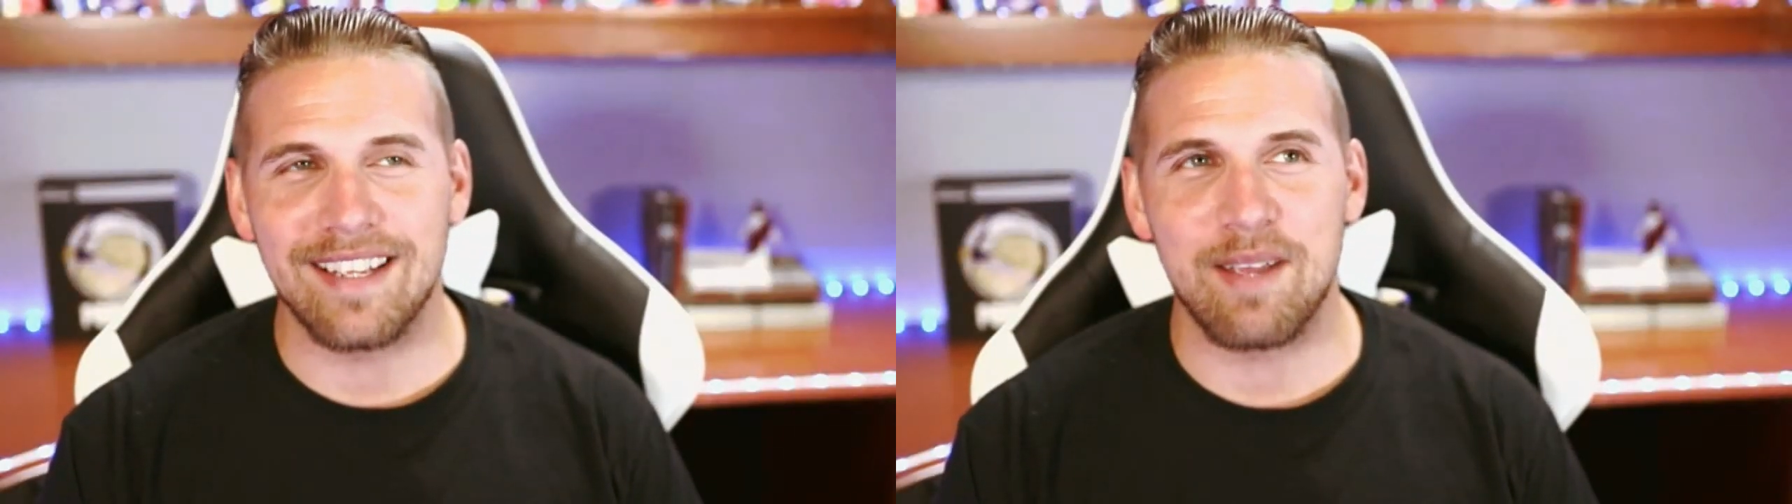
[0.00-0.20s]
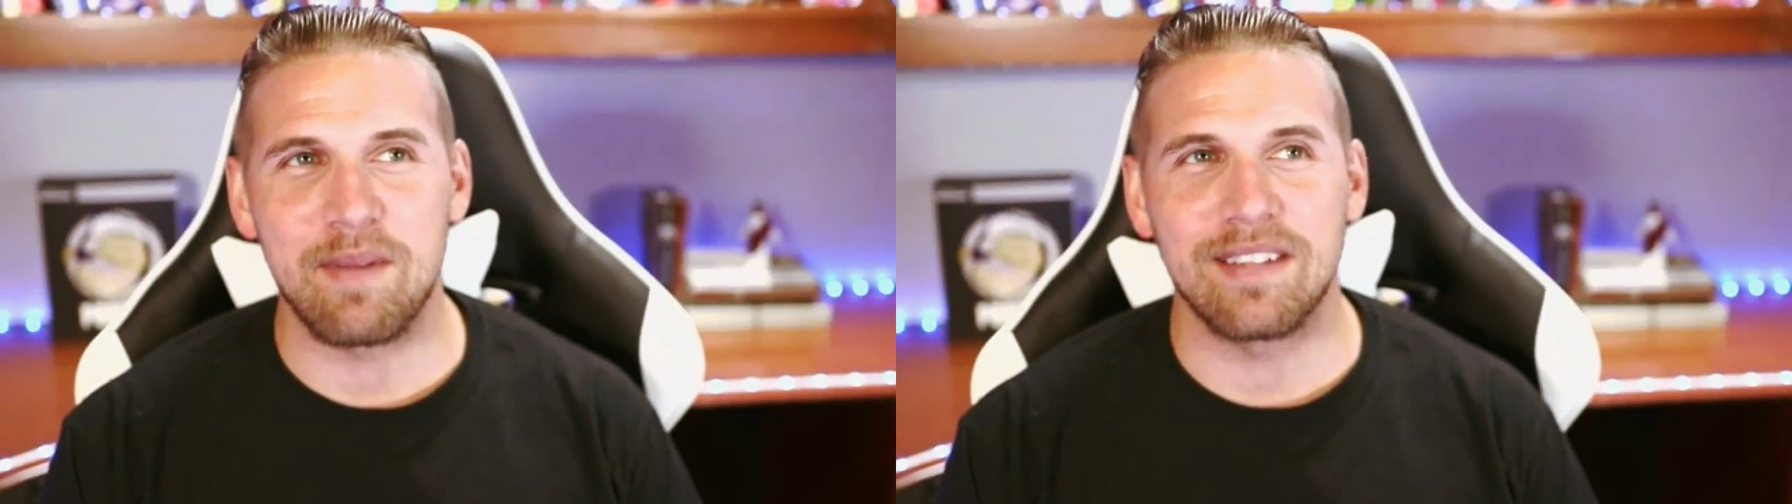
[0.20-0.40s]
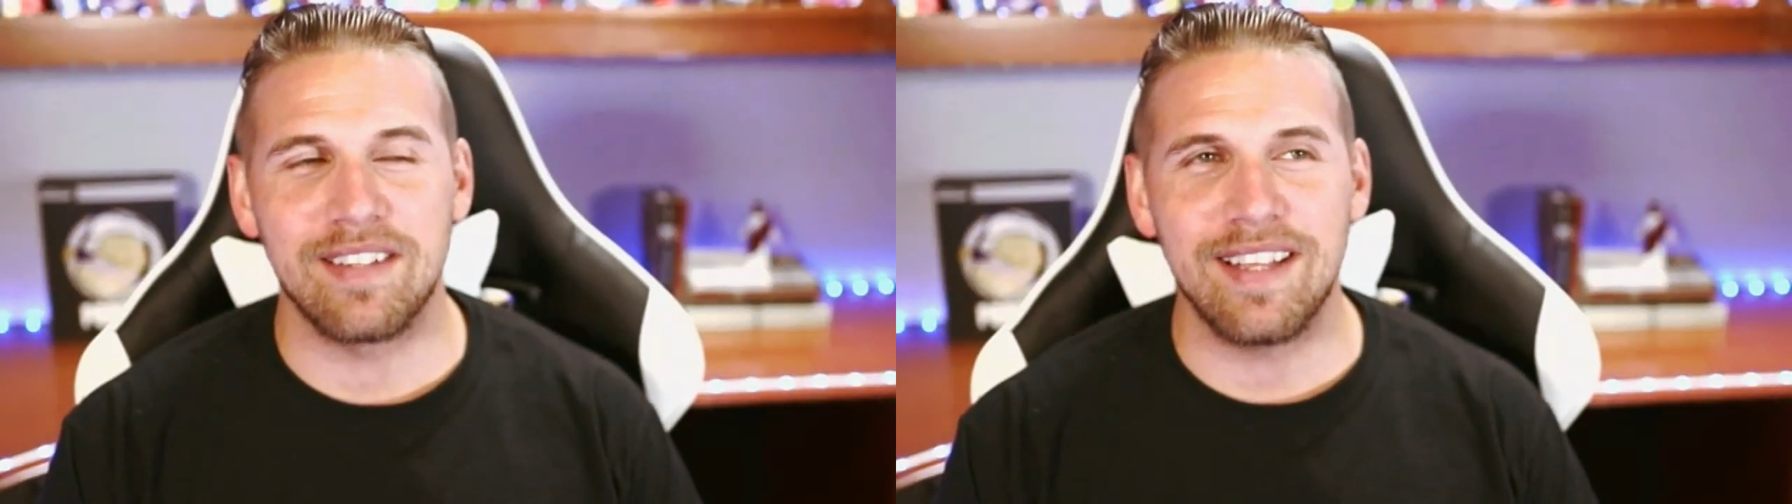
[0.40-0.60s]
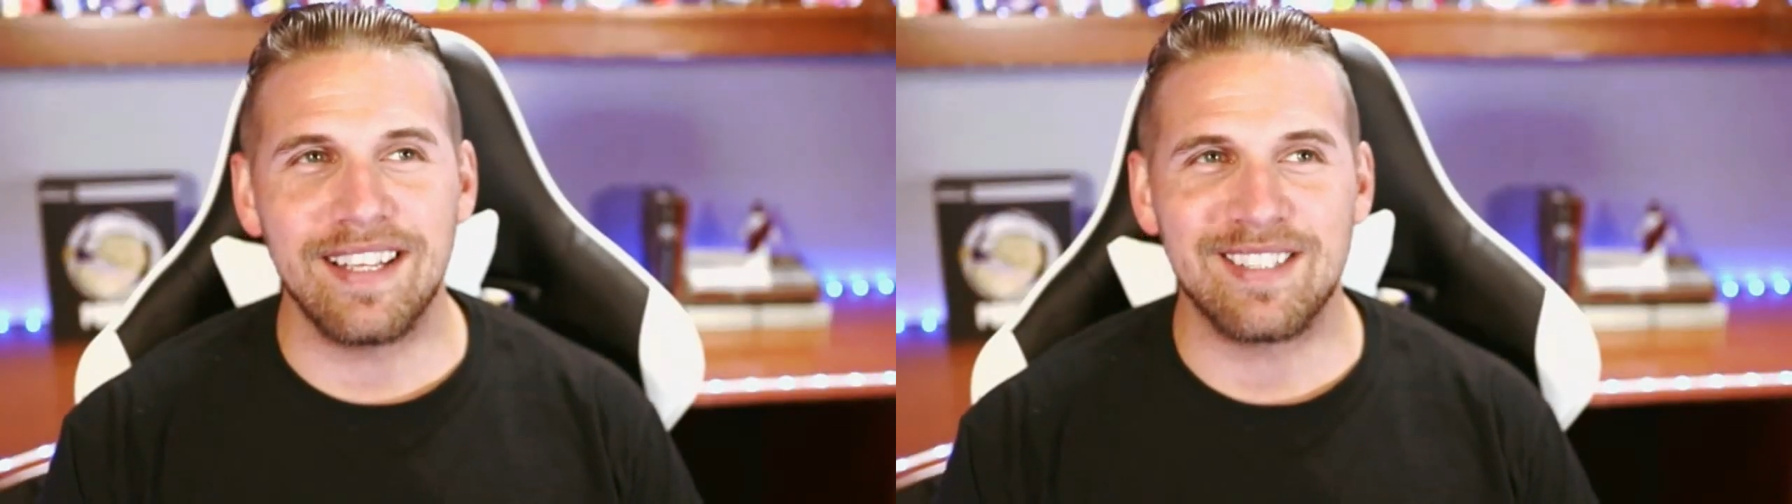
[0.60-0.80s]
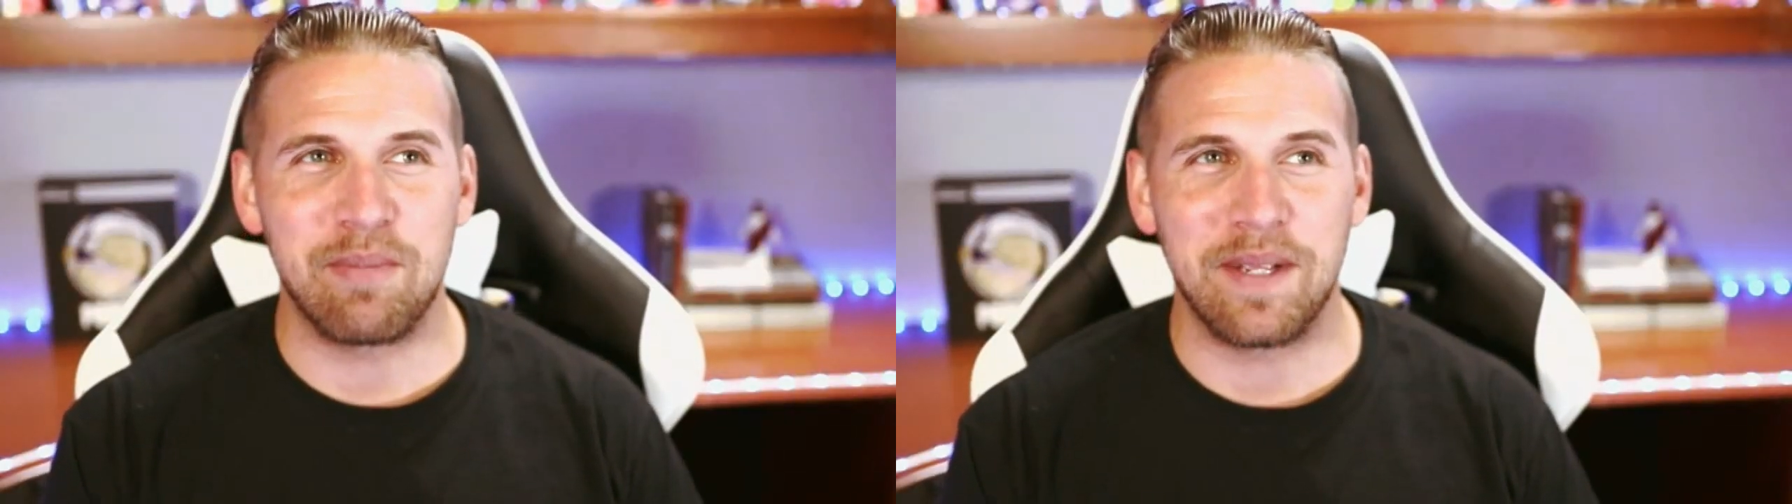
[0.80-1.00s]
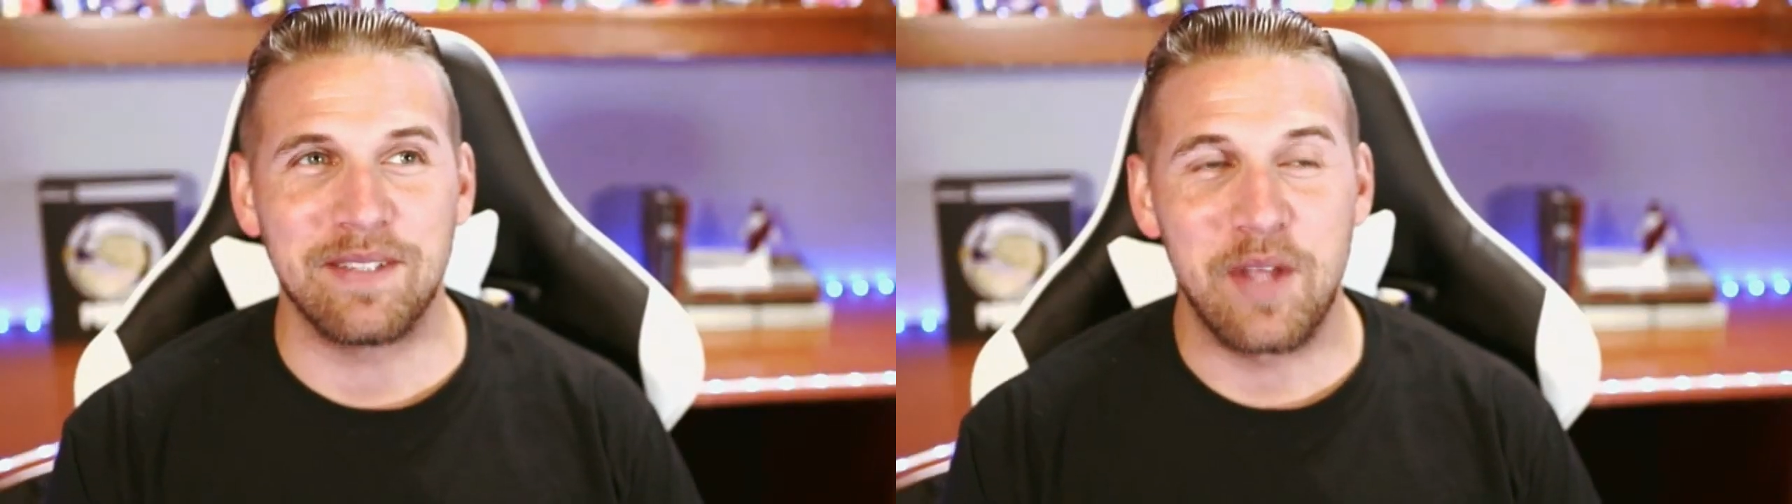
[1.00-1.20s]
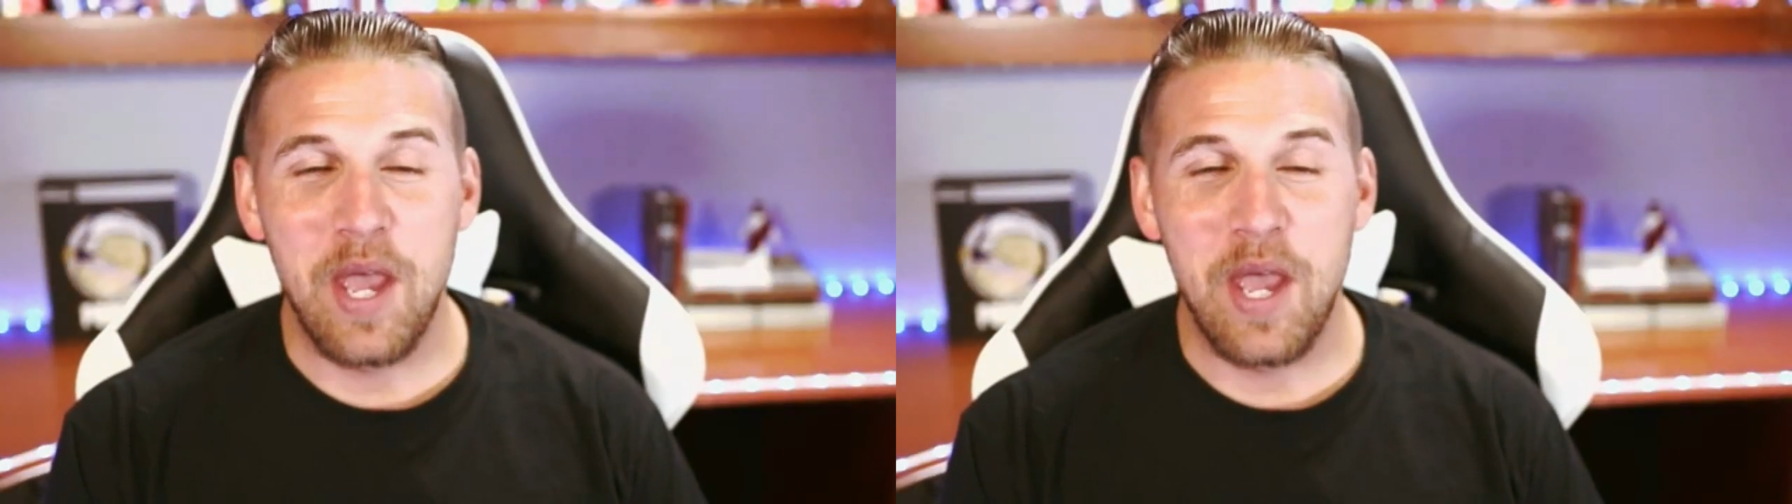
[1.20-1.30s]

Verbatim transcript: him exist because